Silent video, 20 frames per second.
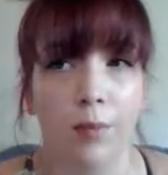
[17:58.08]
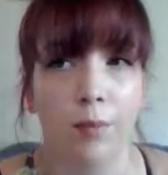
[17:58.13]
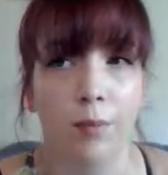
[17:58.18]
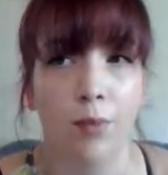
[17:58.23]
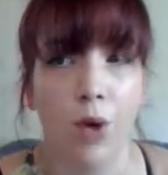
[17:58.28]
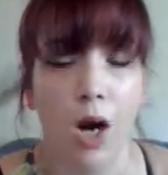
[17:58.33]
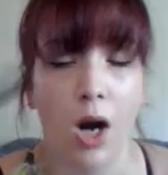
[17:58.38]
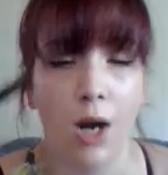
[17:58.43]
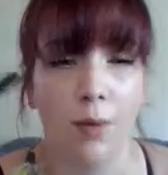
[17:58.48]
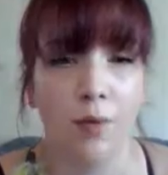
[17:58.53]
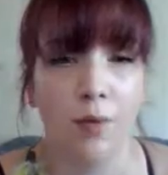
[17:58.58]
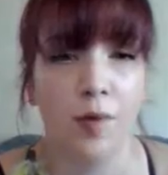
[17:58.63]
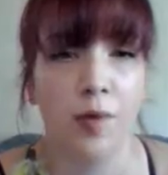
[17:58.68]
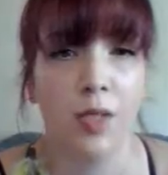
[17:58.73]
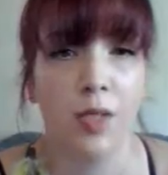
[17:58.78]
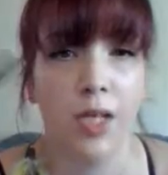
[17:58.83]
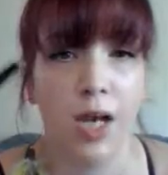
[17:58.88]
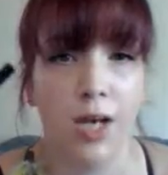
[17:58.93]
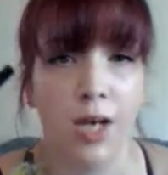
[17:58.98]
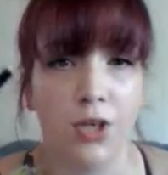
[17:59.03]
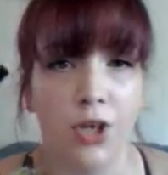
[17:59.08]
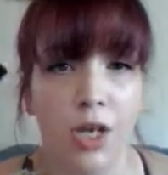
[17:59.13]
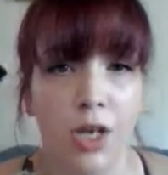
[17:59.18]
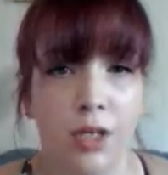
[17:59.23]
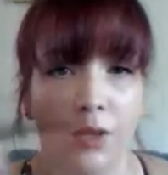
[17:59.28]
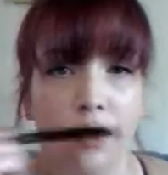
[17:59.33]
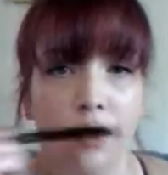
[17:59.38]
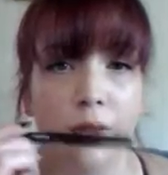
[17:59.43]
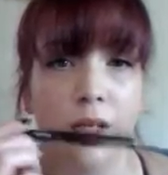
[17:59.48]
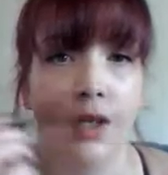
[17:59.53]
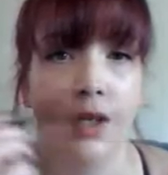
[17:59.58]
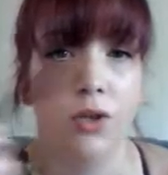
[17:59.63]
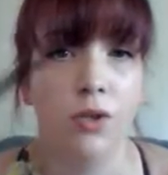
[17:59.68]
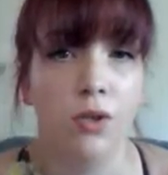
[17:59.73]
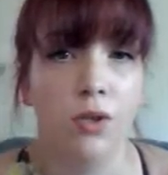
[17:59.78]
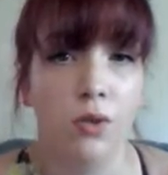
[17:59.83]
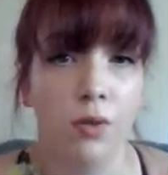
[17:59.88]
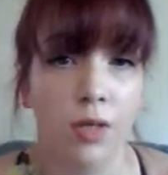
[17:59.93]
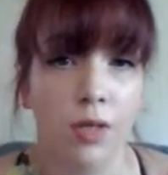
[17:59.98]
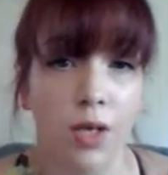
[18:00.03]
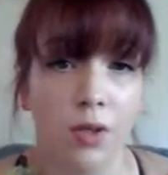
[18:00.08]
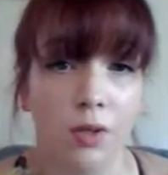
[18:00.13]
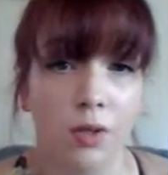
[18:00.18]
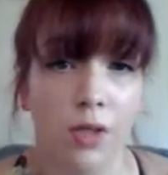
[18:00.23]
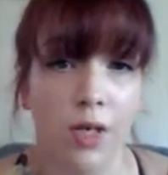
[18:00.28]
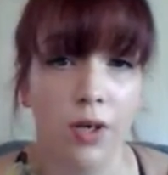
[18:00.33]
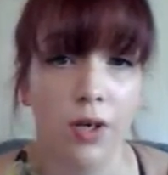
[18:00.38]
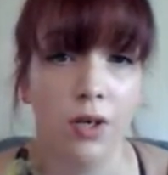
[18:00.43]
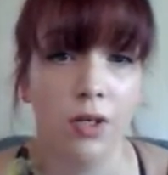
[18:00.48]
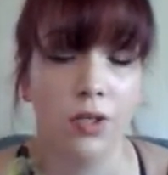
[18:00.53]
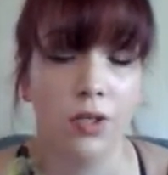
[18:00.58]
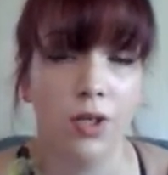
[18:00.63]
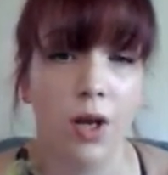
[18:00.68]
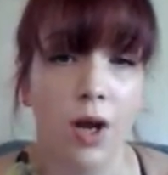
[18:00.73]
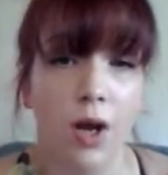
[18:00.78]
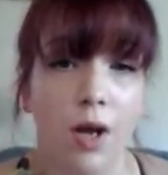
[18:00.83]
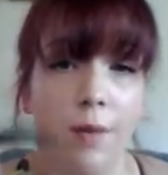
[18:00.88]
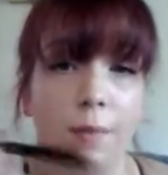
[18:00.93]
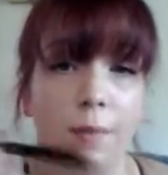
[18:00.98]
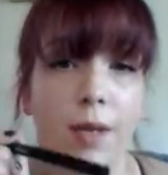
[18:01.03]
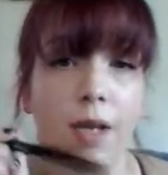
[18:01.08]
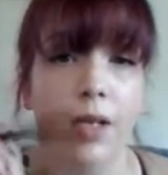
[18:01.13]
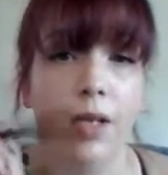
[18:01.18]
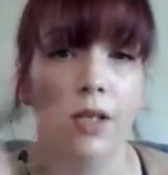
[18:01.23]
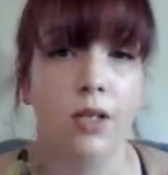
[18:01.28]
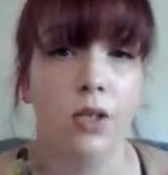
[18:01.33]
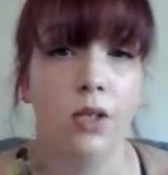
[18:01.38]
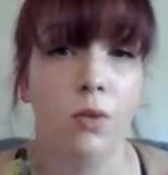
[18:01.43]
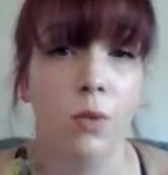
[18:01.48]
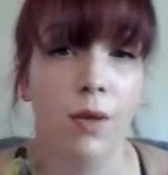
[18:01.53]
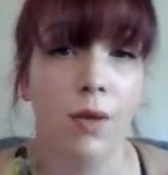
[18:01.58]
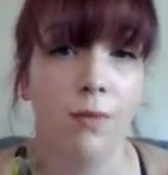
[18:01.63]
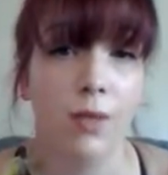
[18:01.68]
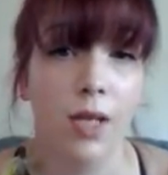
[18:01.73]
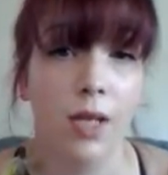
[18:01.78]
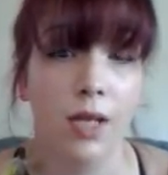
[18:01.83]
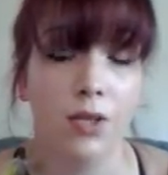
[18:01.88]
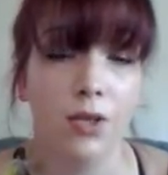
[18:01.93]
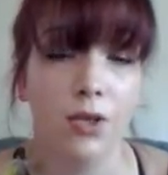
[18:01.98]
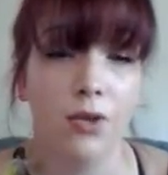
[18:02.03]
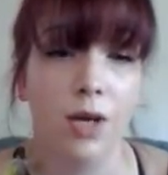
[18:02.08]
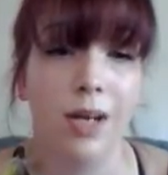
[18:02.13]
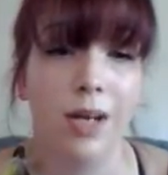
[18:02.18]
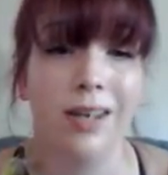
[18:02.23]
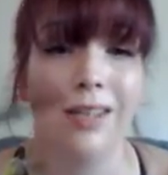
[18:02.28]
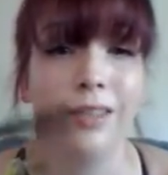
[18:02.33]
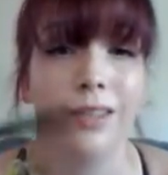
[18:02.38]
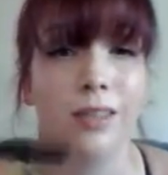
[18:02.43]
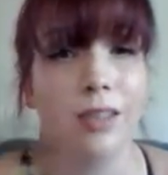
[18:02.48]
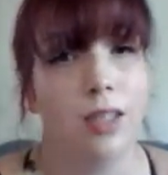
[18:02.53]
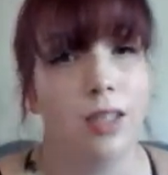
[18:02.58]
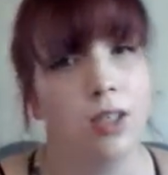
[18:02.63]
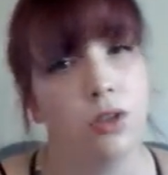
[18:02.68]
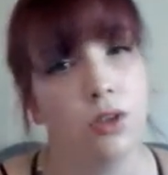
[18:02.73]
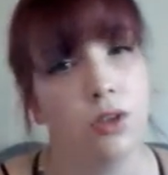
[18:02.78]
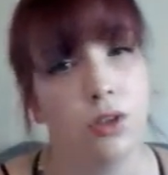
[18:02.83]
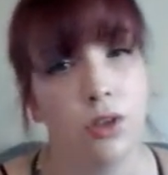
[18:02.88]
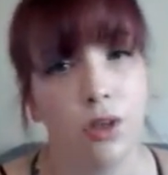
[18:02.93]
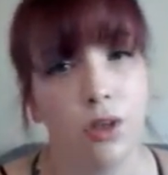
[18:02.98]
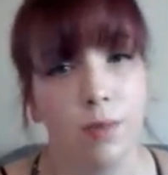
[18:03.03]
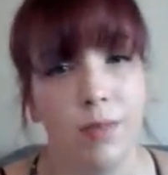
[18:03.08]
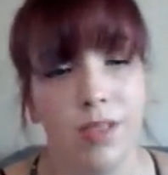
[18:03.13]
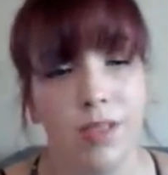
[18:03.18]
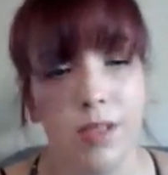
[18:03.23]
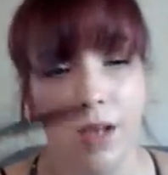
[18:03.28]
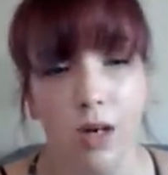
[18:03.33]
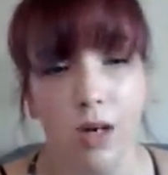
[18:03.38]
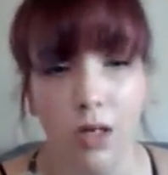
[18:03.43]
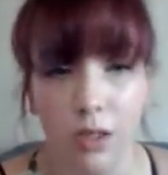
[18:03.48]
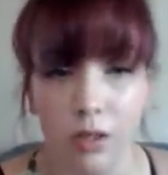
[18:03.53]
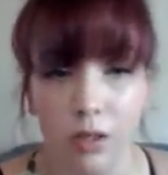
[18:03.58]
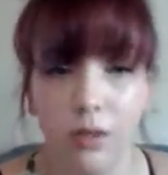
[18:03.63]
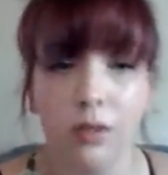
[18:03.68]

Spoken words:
primer, the eyeshadow, and then you do another layer on top, and you wait for that to dry, and then you do your mascara,